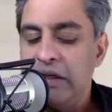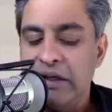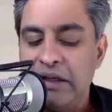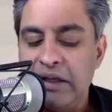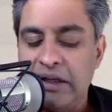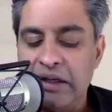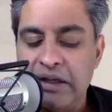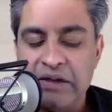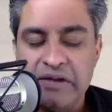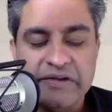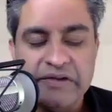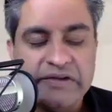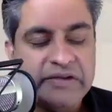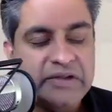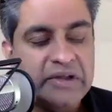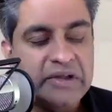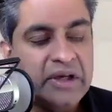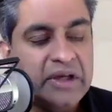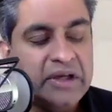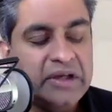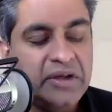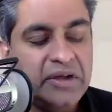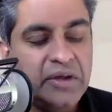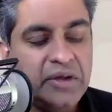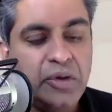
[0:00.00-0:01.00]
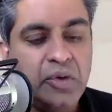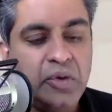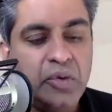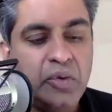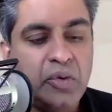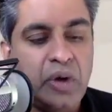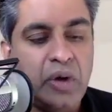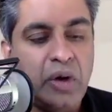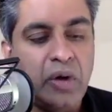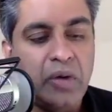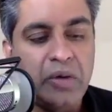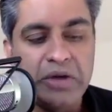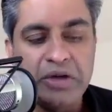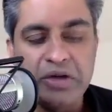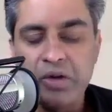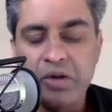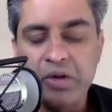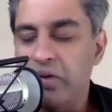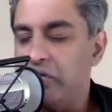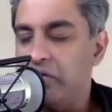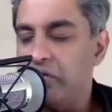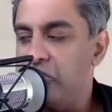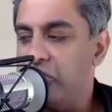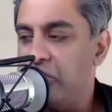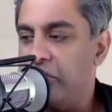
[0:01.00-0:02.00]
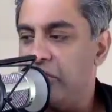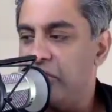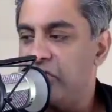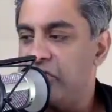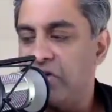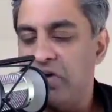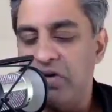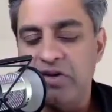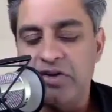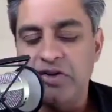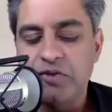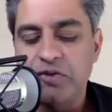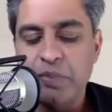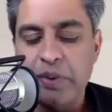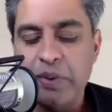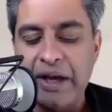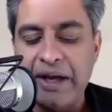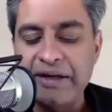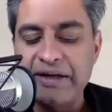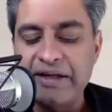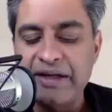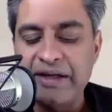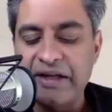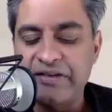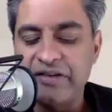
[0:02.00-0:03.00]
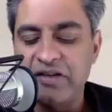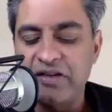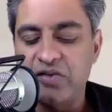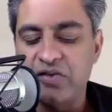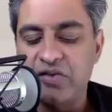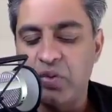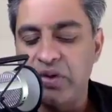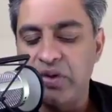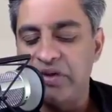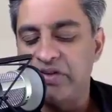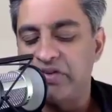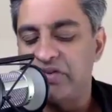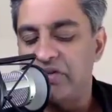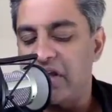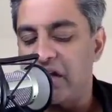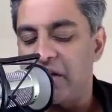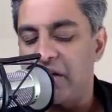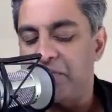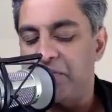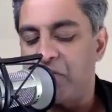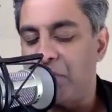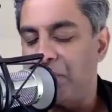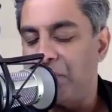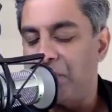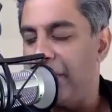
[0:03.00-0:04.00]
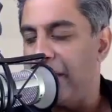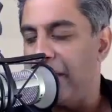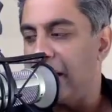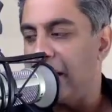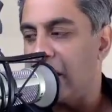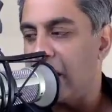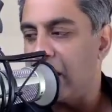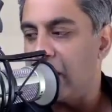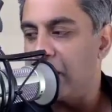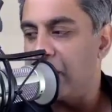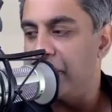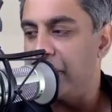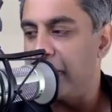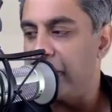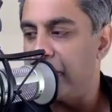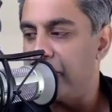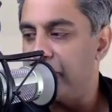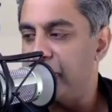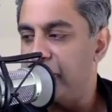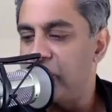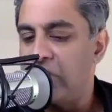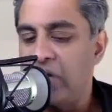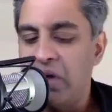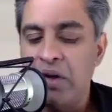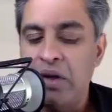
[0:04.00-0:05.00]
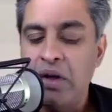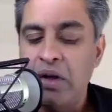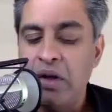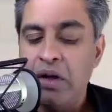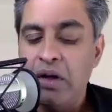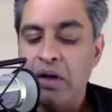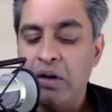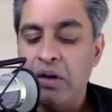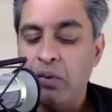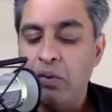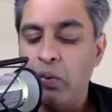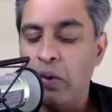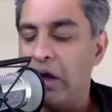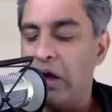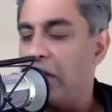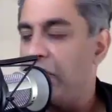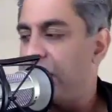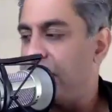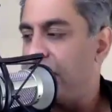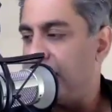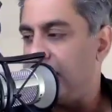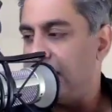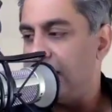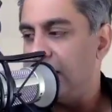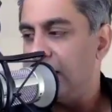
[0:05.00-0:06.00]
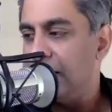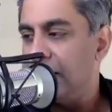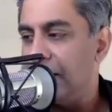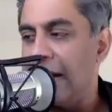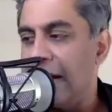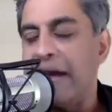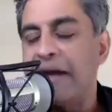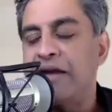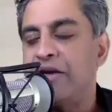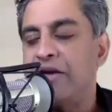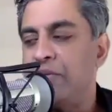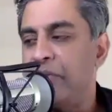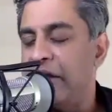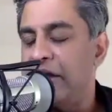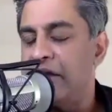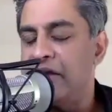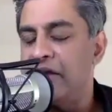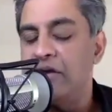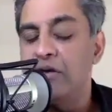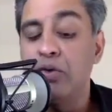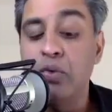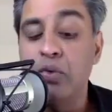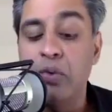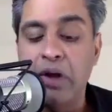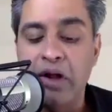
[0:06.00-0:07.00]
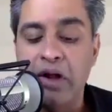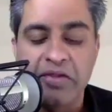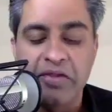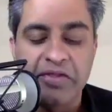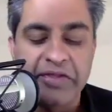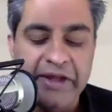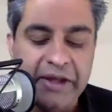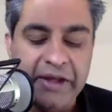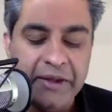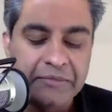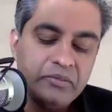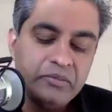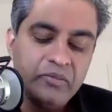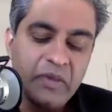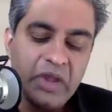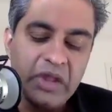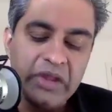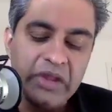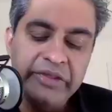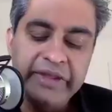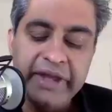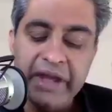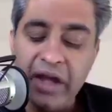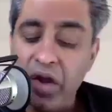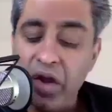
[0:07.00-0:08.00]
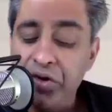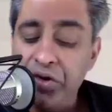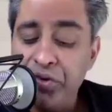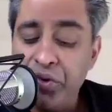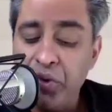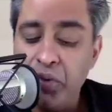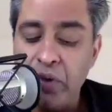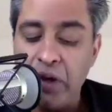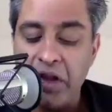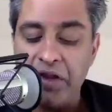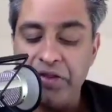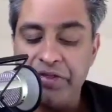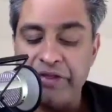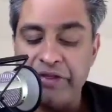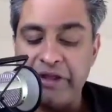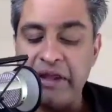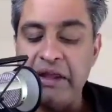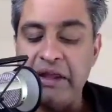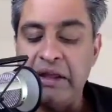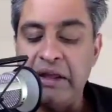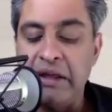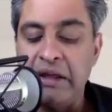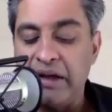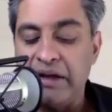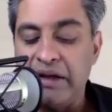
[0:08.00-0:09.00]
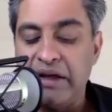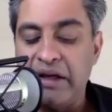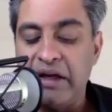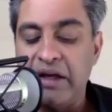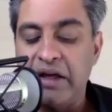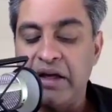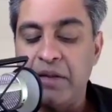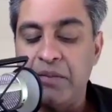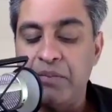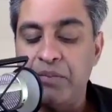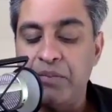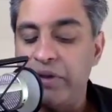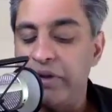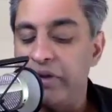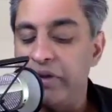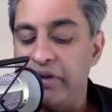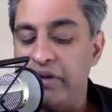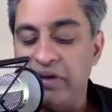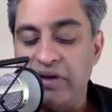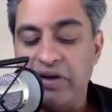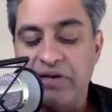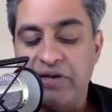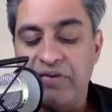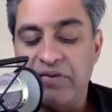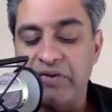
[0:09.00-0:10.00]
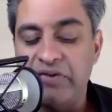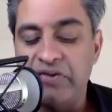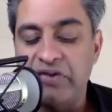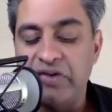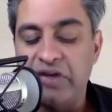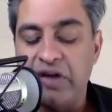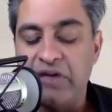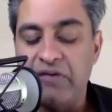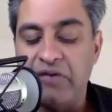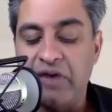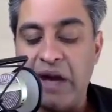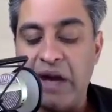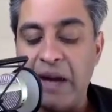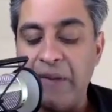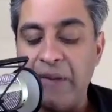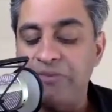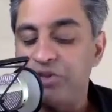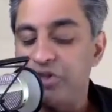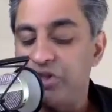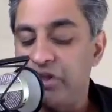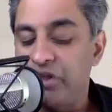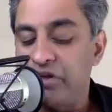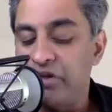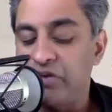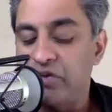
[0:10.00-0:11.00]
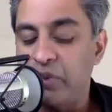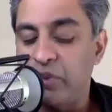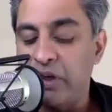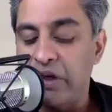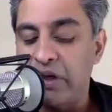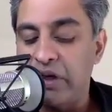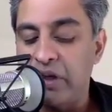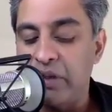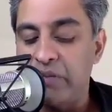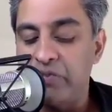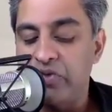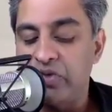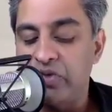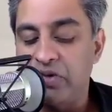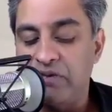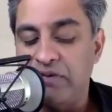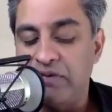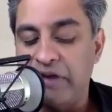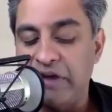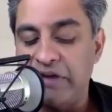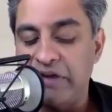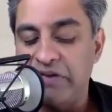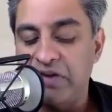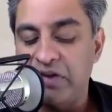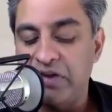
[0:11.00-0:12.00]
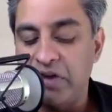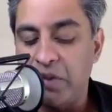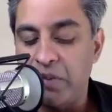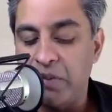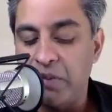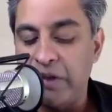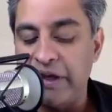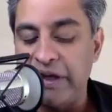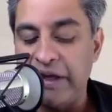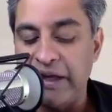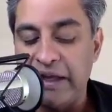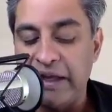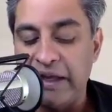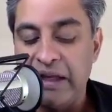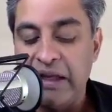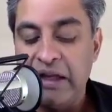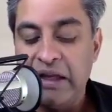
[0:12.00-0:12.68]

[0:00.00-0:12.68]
as uh, you already know because you listen to this podcast, is really set up to make others wealthy, not to make you wealthy. The ultra wealthy get a completely different set of options when it comes to investing their money.